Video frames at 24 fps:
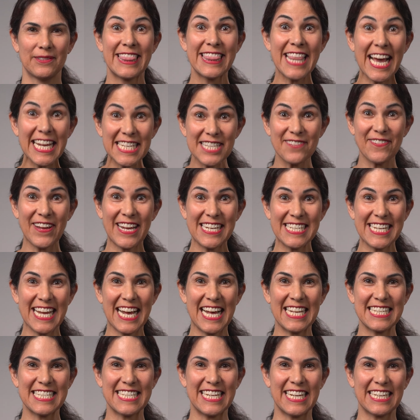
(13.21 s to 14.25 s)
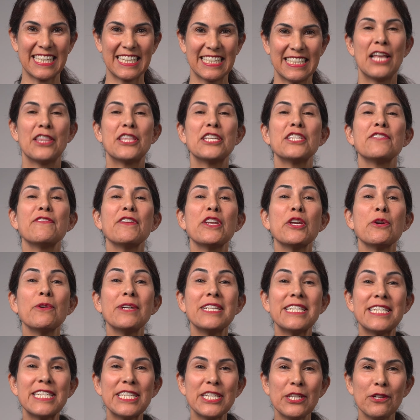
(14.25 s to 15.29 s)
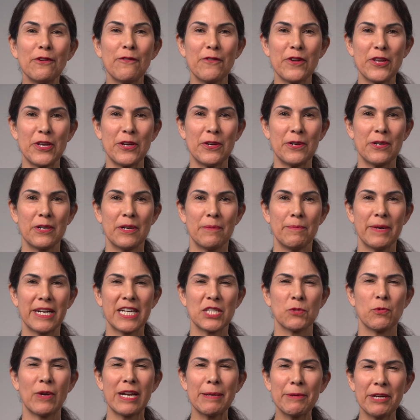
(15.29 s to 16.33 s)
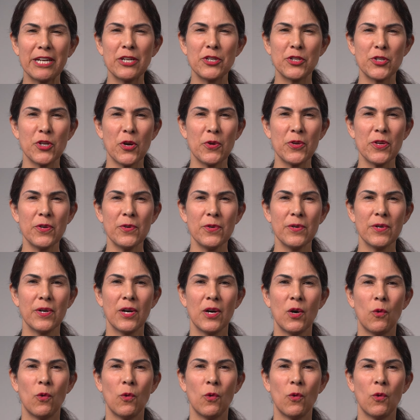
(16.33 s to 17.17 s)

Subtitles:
That's fantastic. This video is still for you because what I'm going to show you